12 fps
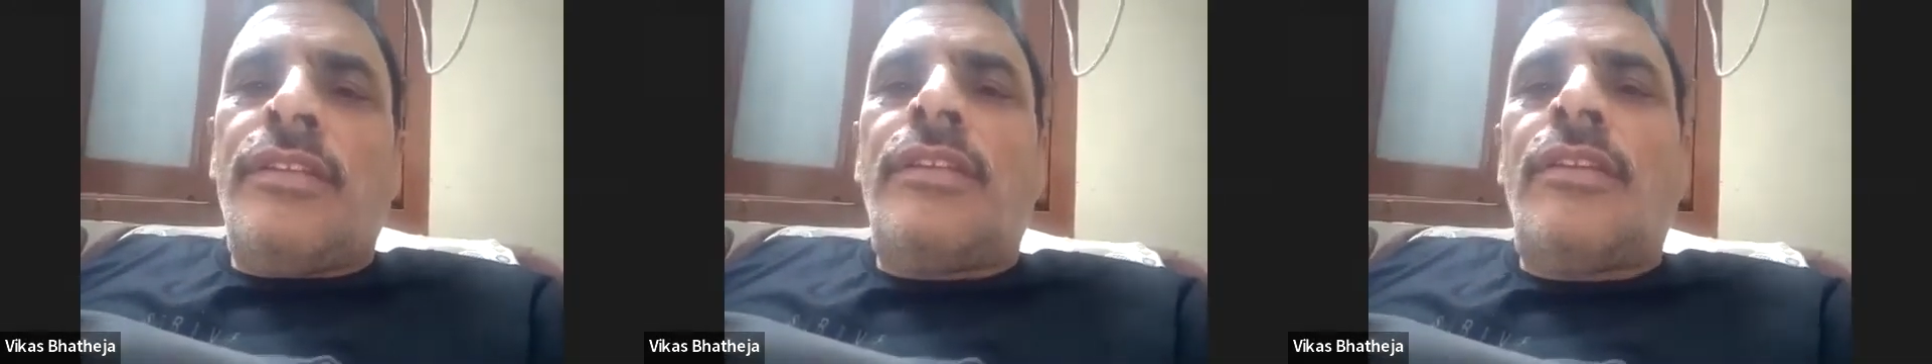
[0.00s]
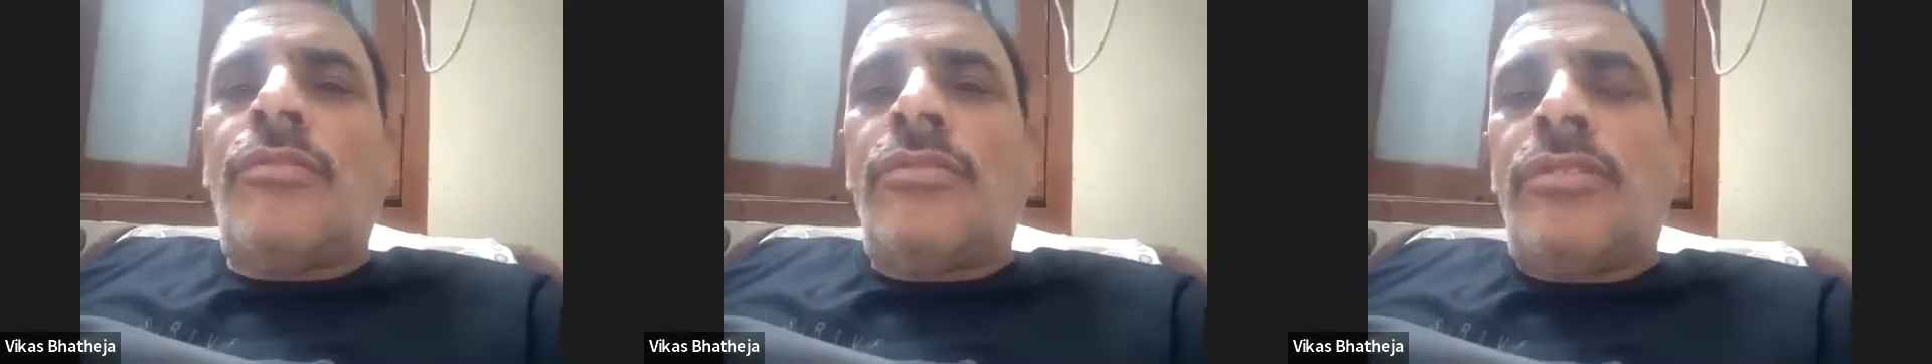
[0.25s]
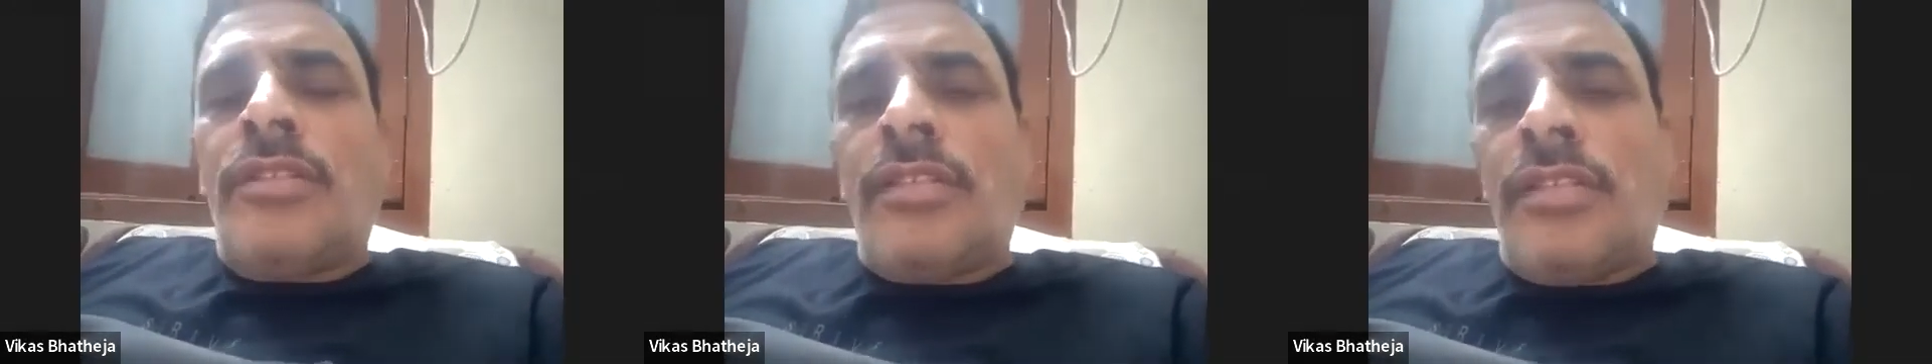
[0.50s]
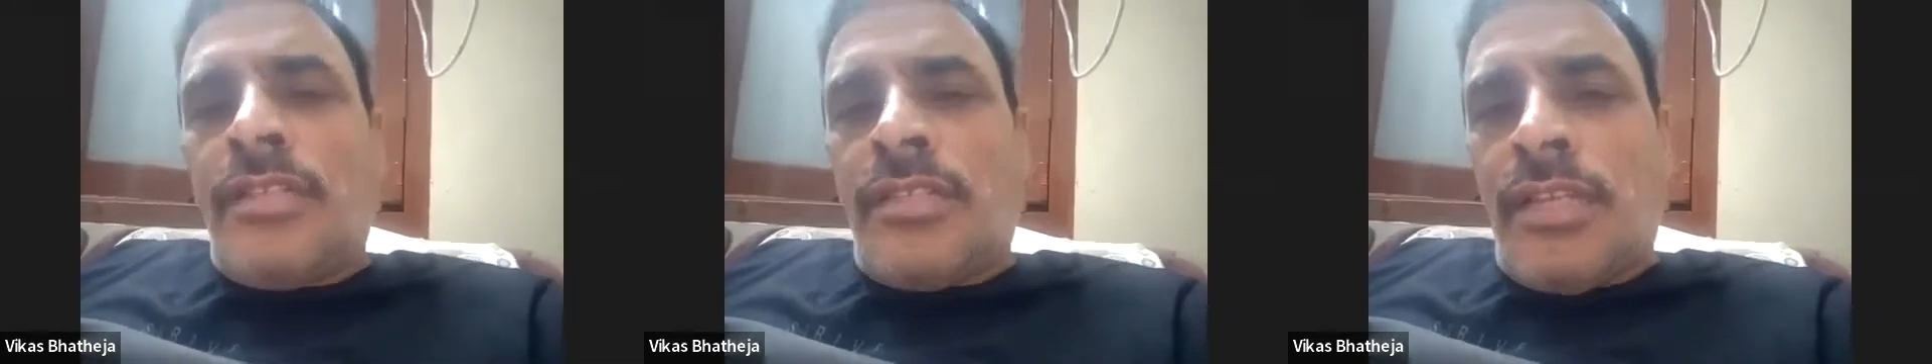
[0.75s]
Now she
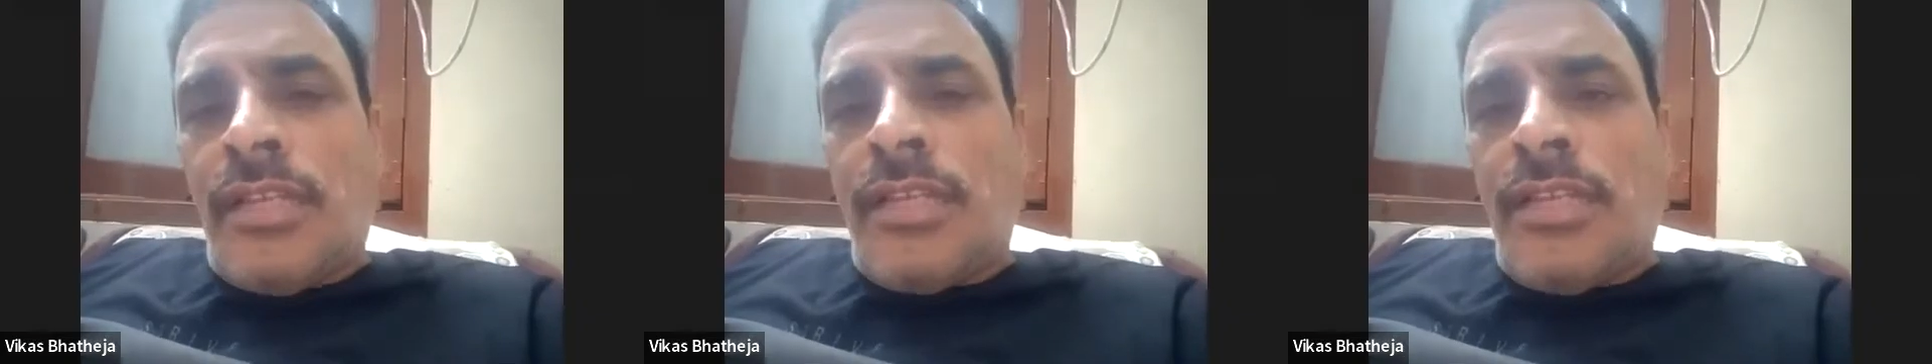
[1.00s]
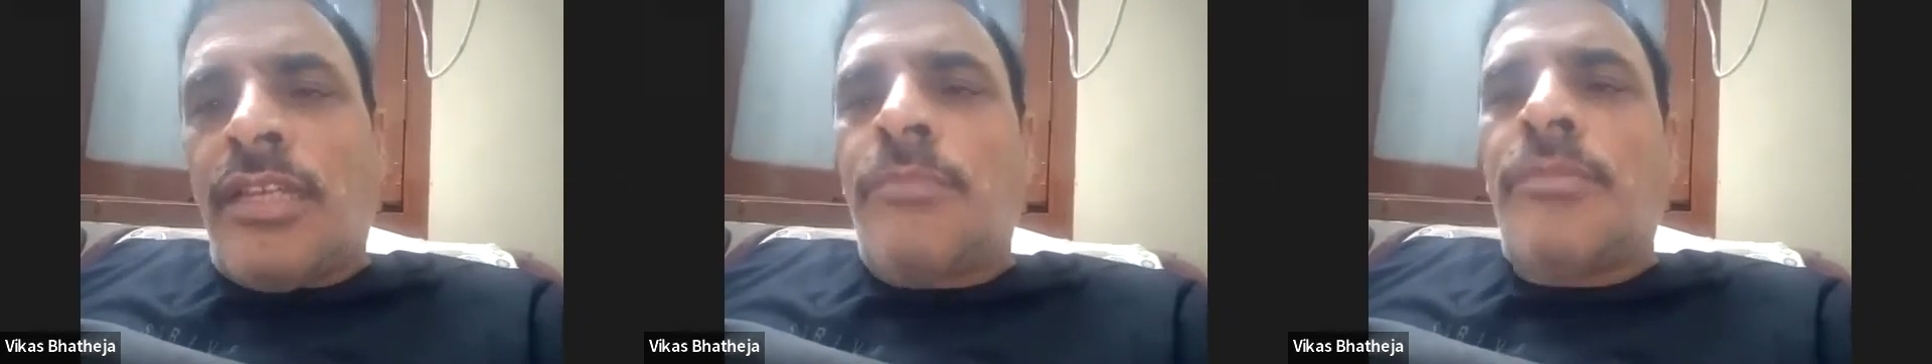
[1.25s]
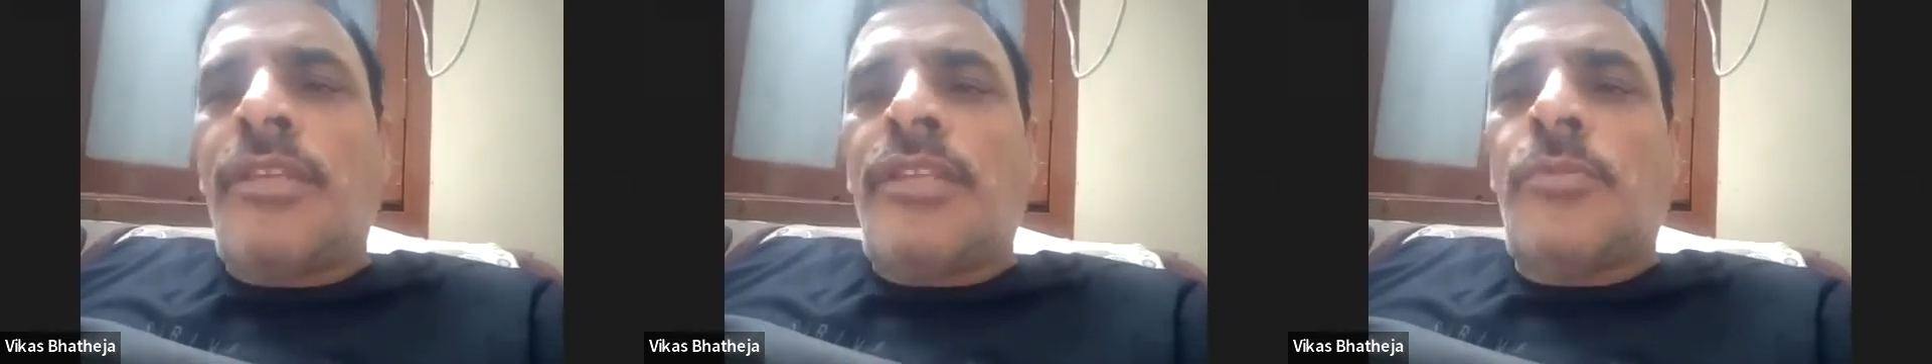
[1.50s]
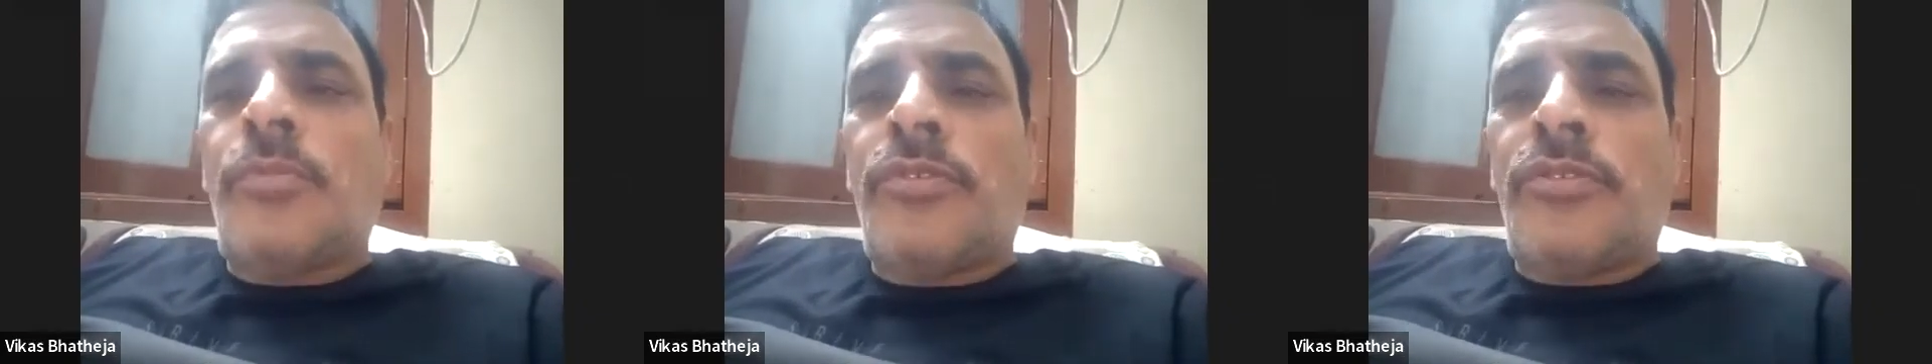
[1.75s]
is taking up the
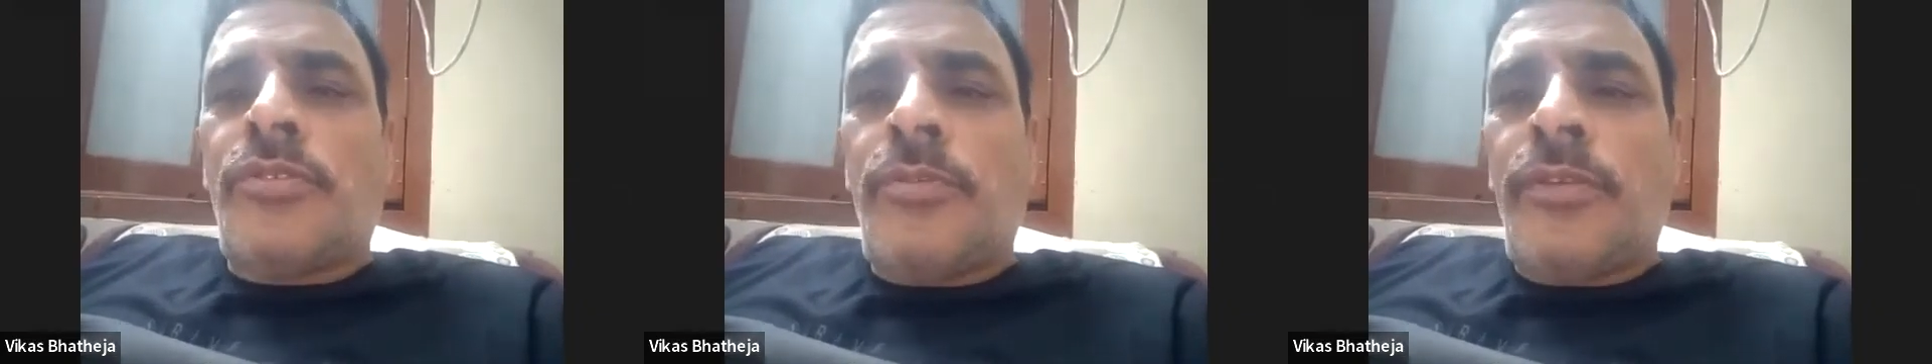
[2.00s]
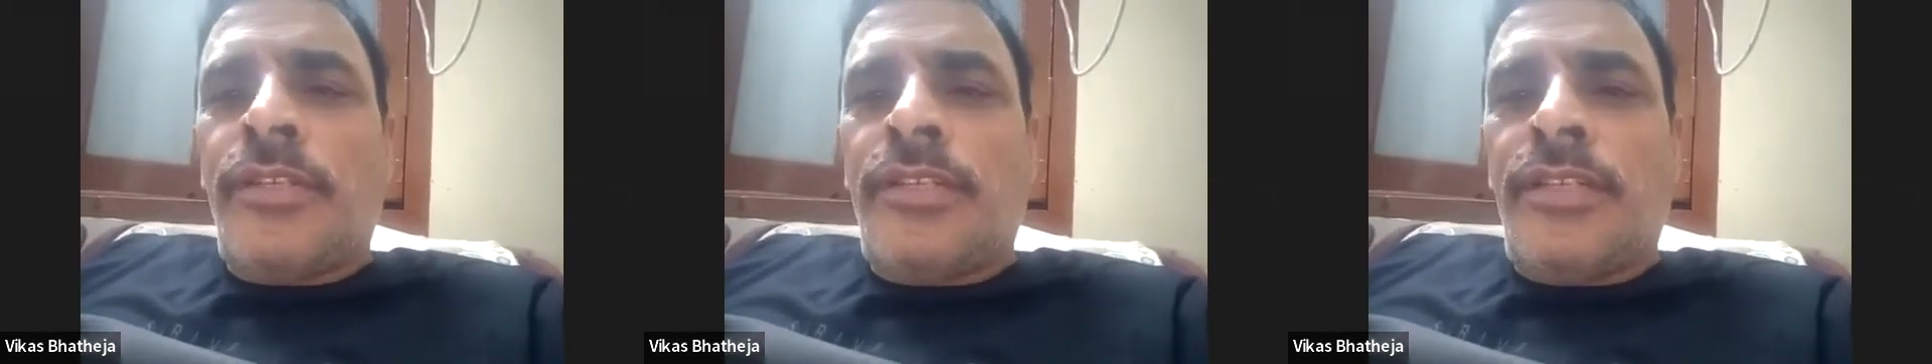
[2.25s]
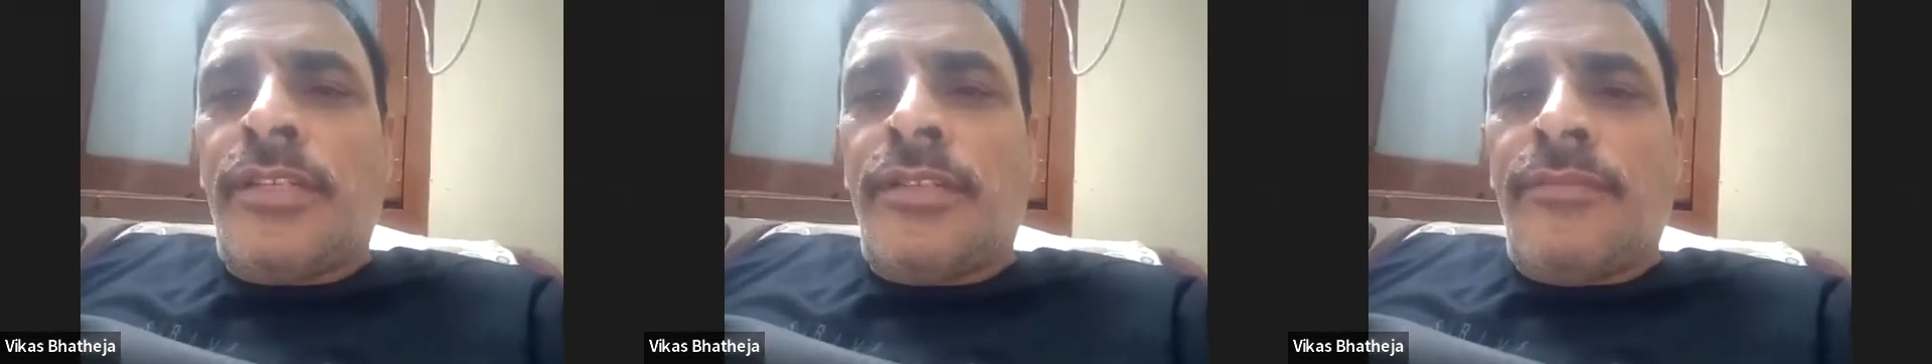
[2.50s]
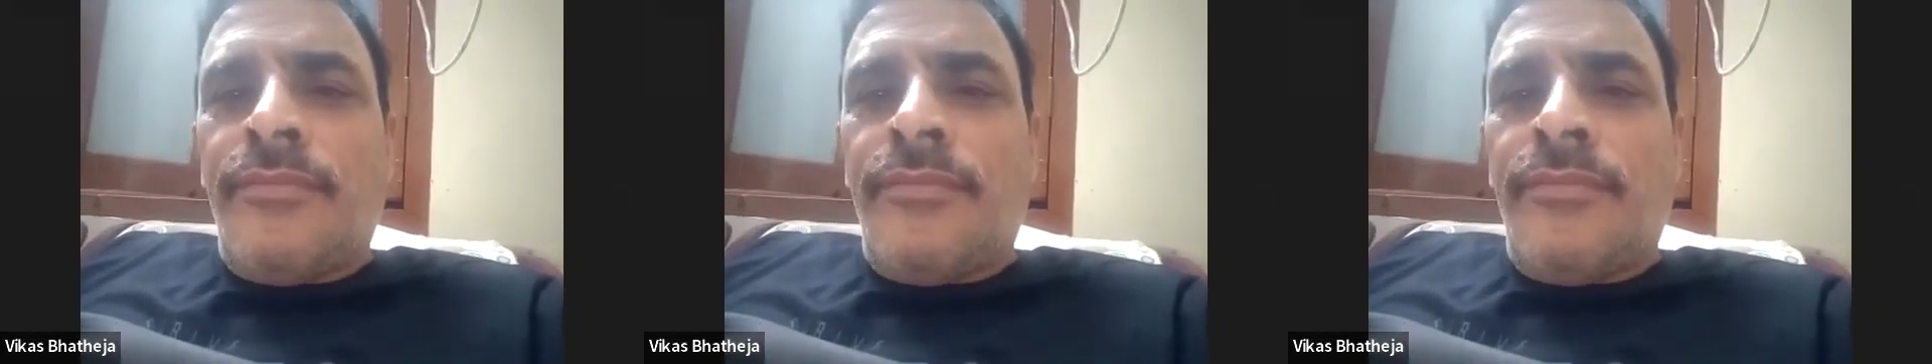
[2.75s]
responsibility,